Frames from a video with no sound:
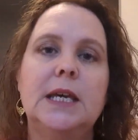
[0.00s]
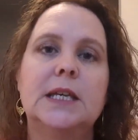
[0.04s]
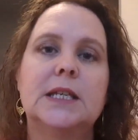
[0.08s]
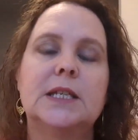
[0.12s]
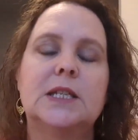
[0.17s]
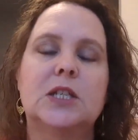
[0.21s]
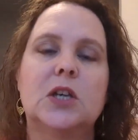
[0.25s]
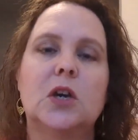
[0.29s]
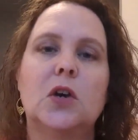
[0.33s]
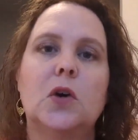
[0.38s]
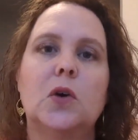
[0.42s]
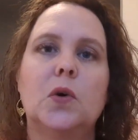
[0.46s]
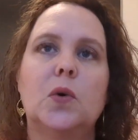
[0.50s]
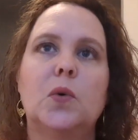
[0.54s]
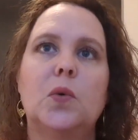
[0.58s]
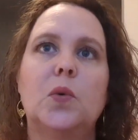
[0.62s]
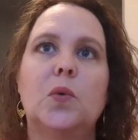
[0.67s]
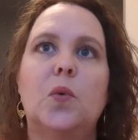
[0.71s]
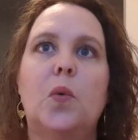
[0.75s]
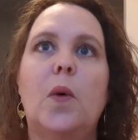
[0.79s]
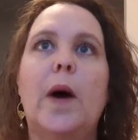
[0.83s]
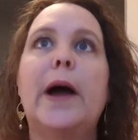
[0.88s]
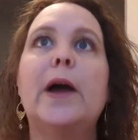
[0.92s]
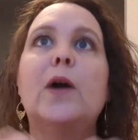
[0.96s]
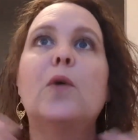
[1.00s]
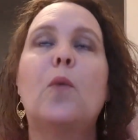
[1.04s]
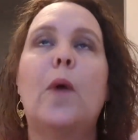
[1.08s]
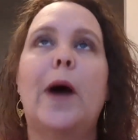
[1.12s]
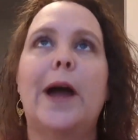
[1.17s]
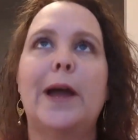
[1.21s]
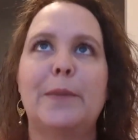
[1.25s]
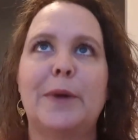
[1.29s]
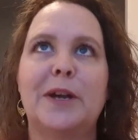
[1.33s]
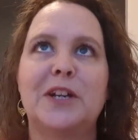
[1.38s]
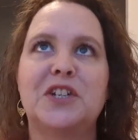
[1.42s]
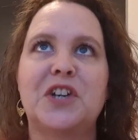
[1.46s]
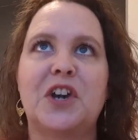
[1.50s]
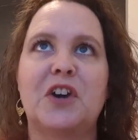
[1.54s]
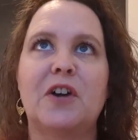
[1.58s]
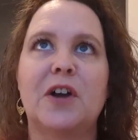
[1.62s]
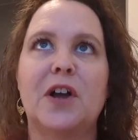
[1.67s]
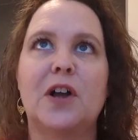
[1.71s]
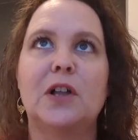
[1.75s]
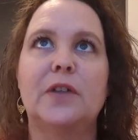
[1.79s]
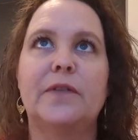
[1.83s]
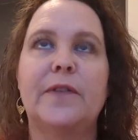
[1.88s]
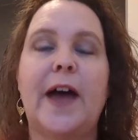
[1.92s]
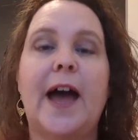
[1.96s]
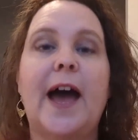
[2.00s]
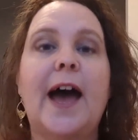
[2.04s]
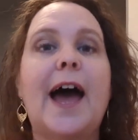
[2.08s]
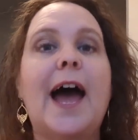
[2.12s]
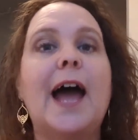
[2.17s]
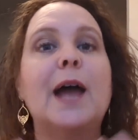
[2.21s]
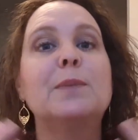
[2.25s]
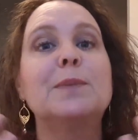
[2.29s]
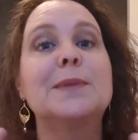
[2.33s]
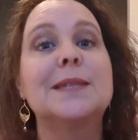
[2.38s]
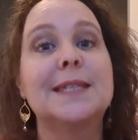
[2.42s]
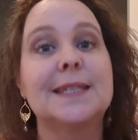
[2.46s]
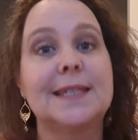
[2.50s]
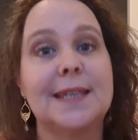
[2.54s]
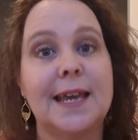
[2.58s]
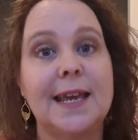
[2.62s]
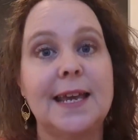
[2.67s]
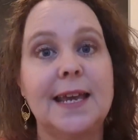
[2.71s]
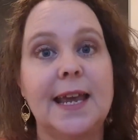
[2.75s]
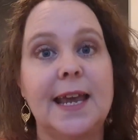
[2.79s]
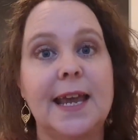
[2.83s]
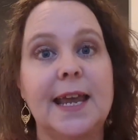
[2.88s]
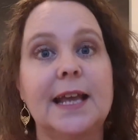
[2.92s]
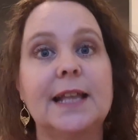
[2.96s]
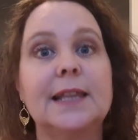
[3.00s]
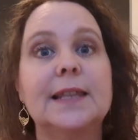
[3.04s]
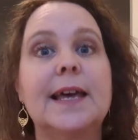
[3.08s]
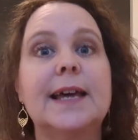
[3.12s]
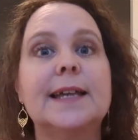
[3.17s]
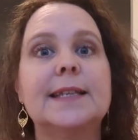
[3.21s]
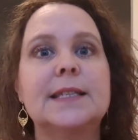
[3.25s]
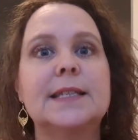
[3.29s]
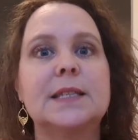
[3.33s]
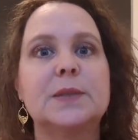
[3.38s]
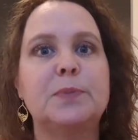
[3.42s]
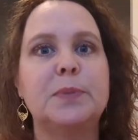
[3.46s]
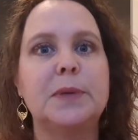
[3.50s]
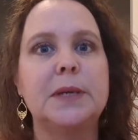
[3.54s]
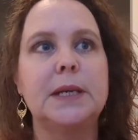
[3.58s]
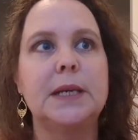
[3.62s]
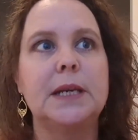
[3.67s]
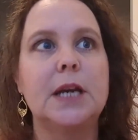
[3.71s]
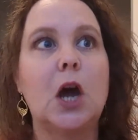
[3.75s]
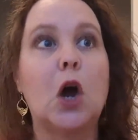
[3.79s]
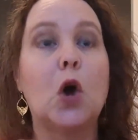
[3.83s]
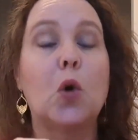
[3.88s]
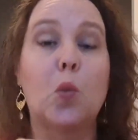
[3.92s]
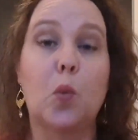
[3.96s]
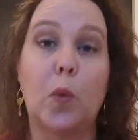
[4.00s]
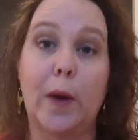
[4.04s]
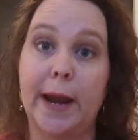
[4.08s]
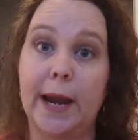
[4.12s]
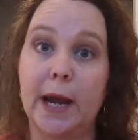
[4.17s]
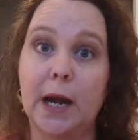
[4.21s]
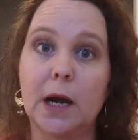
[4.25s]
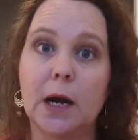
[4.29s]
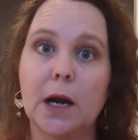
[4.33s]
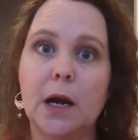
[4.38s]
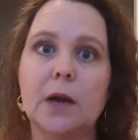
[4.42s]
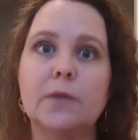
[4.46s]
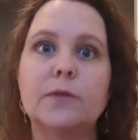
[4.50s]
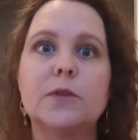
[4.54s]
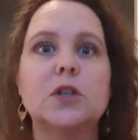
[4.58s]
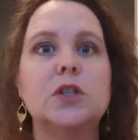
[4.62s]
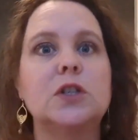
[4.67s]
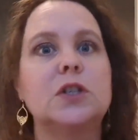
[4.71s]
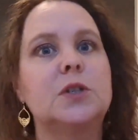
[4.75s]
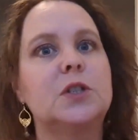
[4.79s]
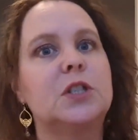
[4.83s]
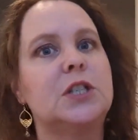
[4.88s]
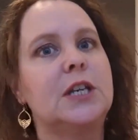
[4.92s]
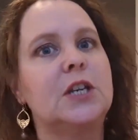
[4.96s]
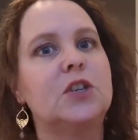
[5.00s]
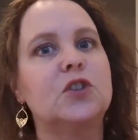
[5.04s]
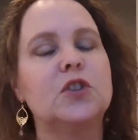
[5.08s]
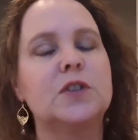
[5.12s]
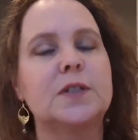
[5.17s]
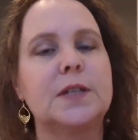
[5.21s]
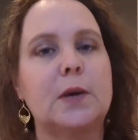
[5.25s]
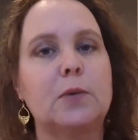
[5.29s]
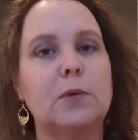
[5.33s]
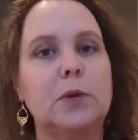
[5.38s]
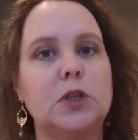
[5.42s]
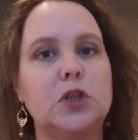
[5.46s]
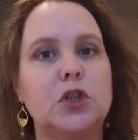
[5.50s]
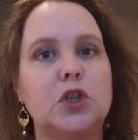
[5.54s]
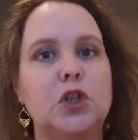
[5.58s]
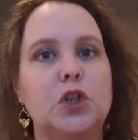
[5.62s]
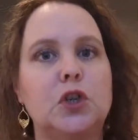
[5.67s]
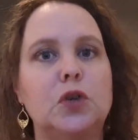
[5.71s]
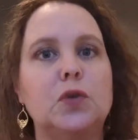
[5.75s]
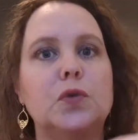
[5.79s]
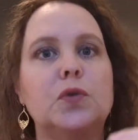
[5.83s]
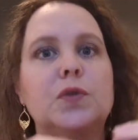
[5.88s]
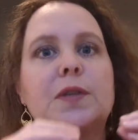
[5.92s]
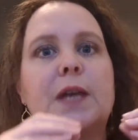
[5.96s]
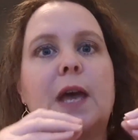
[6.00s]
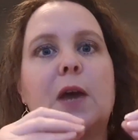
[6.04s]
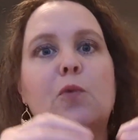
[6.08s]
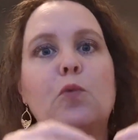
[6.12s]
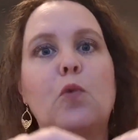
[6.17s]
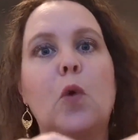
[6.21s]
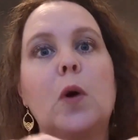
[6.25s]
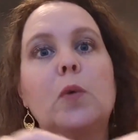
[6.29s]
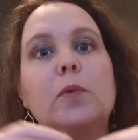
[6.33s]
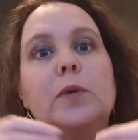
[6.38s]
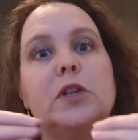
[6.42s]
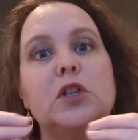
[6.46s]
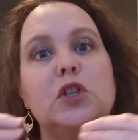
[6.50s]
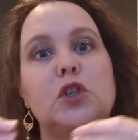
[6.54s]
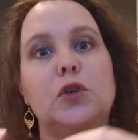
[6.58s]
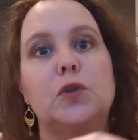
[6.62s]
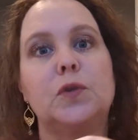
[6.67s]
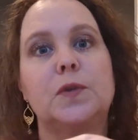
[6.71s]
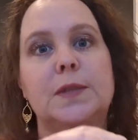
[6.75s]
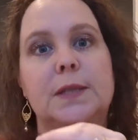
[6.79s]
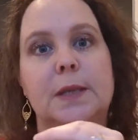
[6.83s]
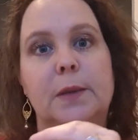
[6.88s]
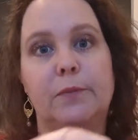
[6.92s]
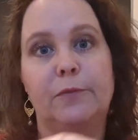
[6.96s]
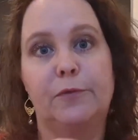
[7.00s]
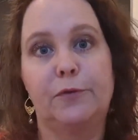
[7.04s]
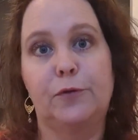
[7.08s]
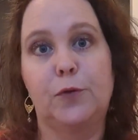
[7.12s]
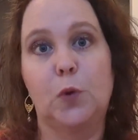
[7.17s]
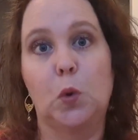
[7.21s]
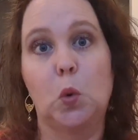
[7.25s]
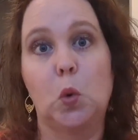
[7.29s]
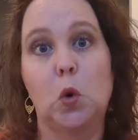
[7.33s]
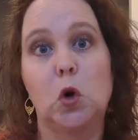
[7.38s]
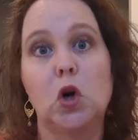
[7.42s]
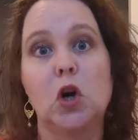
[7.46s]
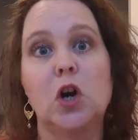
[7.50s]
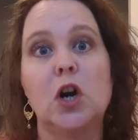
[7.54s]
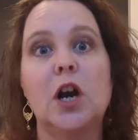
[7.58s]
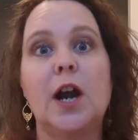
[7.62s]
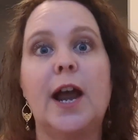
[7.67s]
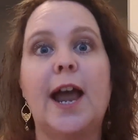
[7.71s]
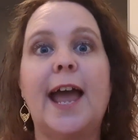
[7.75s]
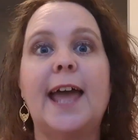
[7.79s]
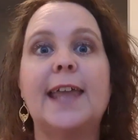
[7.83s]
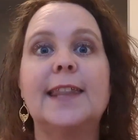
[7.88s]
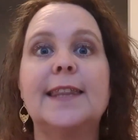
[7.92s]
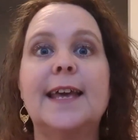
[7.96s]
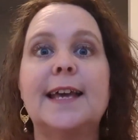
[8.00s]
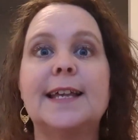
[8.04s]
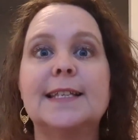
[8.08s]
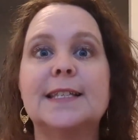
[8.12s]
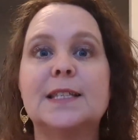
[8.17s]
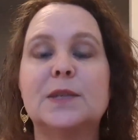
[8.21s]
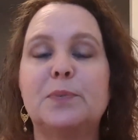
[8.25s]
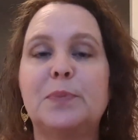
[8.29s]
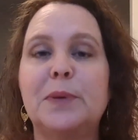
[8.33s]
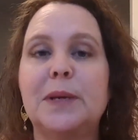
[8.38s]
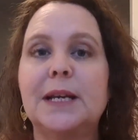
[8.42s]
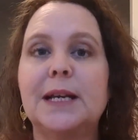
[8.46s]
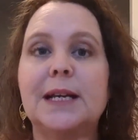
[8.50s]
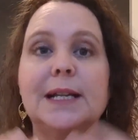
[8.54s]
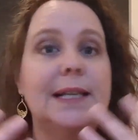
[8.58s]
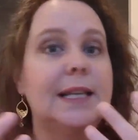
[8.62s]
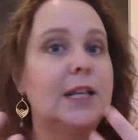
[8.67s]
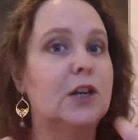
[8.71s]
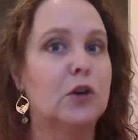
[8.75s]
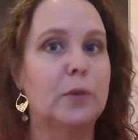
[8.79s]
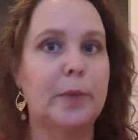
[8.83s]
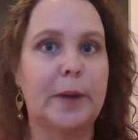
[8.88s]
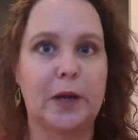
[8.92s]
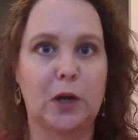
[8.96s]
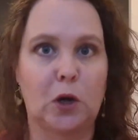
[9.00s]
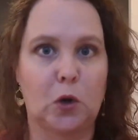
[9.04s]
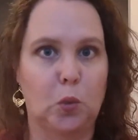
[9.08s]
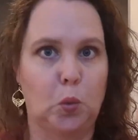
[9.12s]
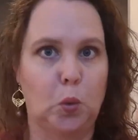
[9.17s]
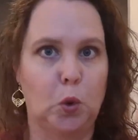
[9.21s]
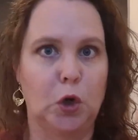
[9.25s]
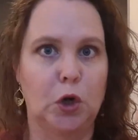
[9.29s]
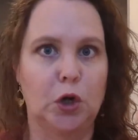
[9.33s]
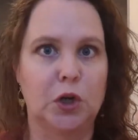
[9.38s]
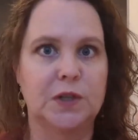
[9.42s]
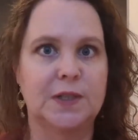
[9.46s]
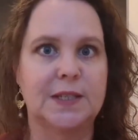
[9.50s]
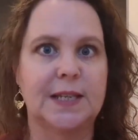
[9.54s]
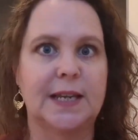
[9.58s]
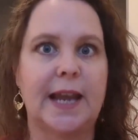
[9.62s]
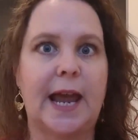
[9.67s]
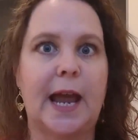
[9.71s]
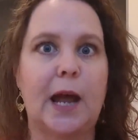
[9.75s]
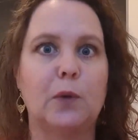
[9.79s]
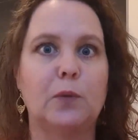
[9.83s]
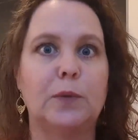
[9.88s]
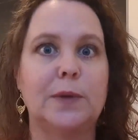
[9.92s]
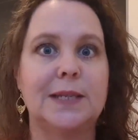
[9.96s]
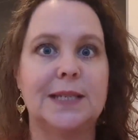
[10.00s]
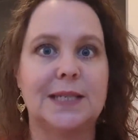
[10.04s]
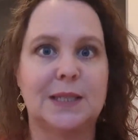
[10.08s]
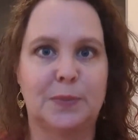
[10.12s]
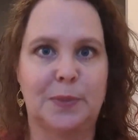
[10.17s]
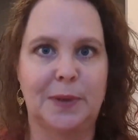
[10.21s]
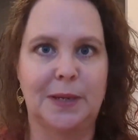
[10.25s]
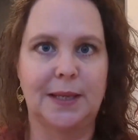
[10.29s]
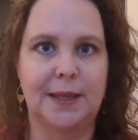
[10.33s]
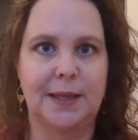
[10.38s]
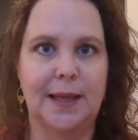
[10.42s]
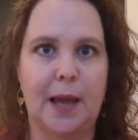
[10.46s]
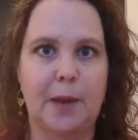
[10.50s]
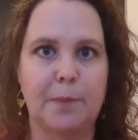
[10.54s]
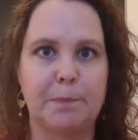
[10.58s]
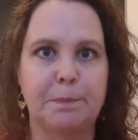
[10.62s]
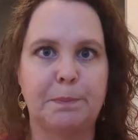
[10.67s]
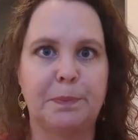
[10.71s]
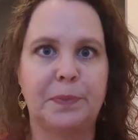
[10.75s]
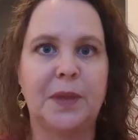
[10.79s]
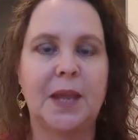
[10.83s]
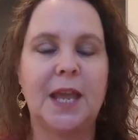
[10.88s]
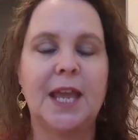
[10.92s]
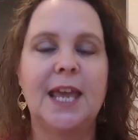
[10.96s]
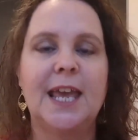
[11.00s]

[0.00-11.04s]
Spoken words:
So why am I sharing all of that? I'm saying let's be aware of the teachers that we choose and what we choose them for, and let's be clear about our words and how we speak them.